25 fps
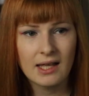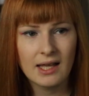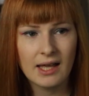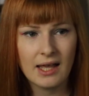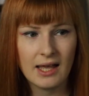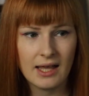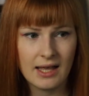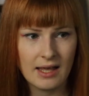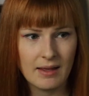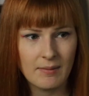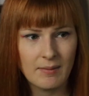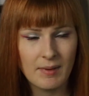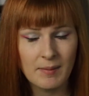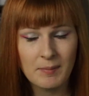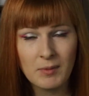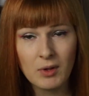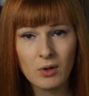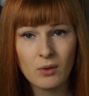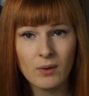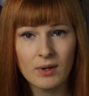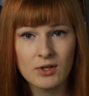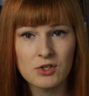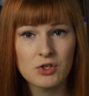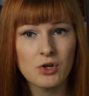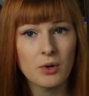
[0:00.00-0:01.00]
I'm not
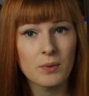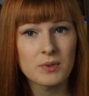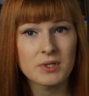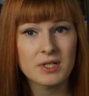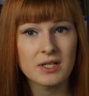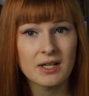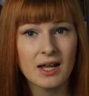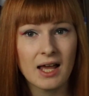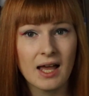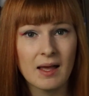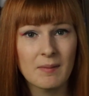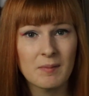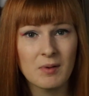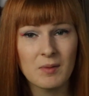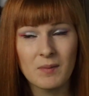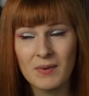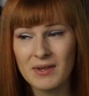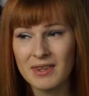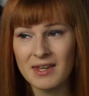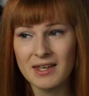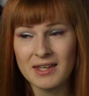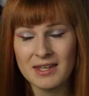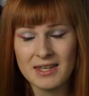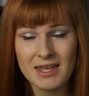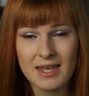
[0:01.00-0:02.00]
quite sure what's going to happen when
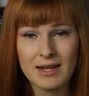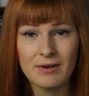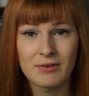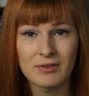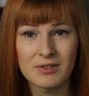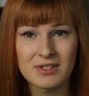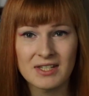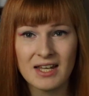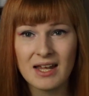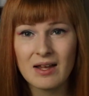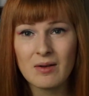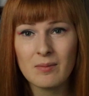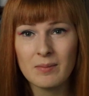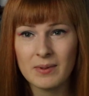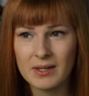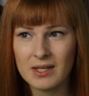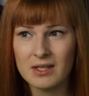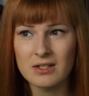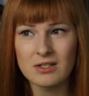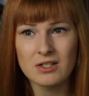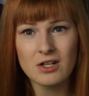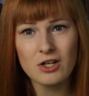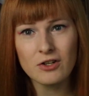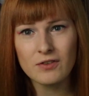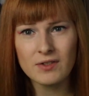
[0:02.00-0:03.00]
that year runs out,
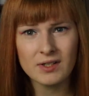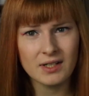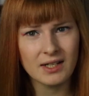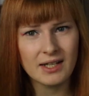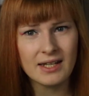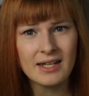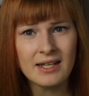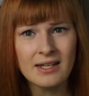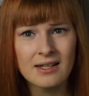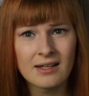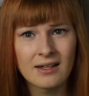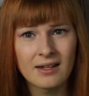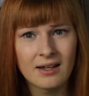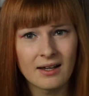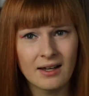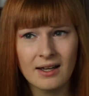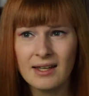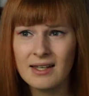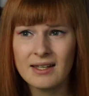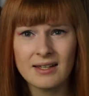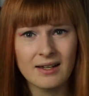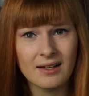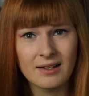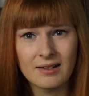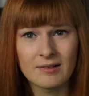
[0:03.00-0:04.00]
because currently I
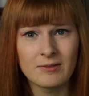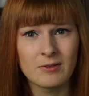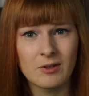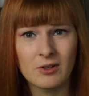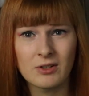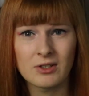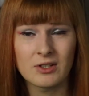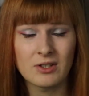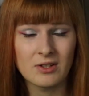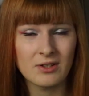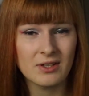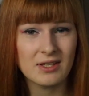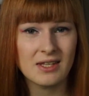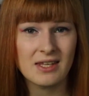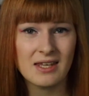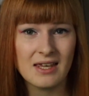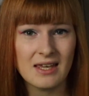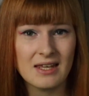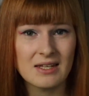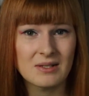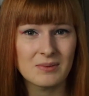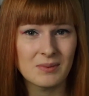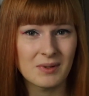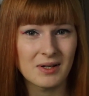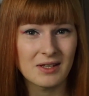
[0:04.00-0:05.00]
can't afford another
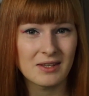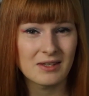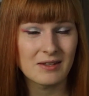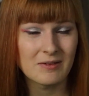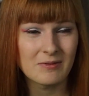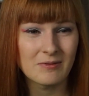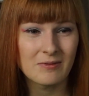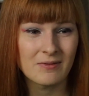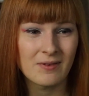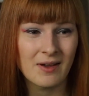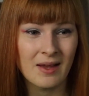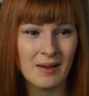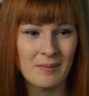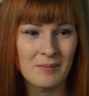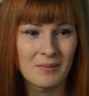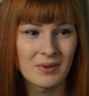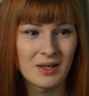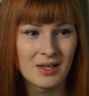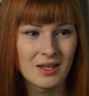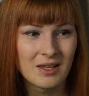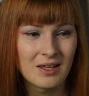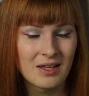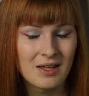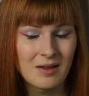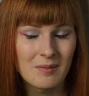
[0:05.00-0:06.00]
year's worth of
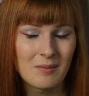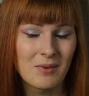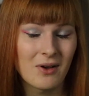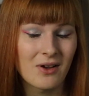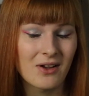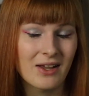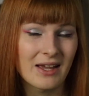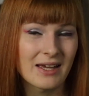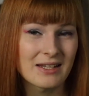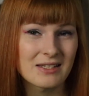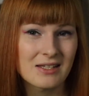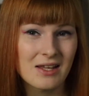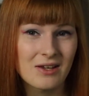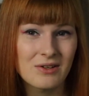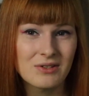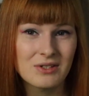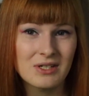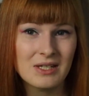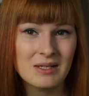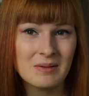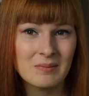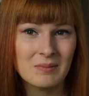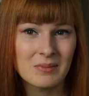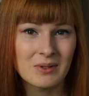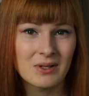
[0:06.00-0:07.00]
podcast
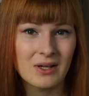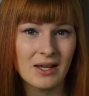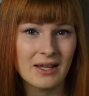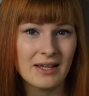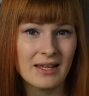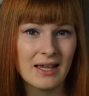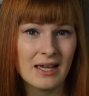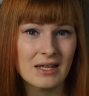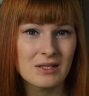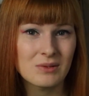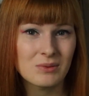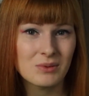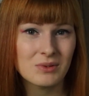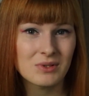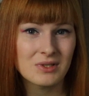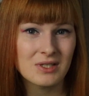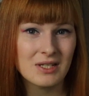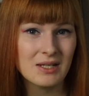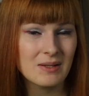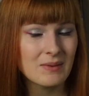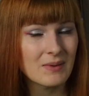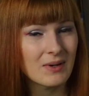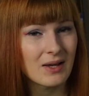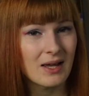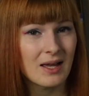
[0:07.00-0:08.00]
hosting, but I guess we'll
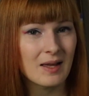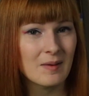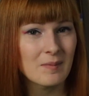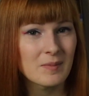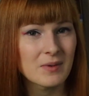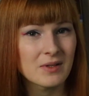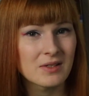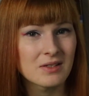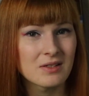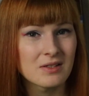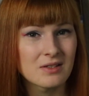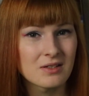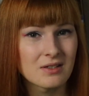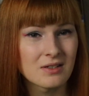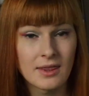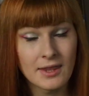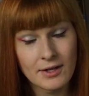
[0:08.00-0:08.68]
see what happens.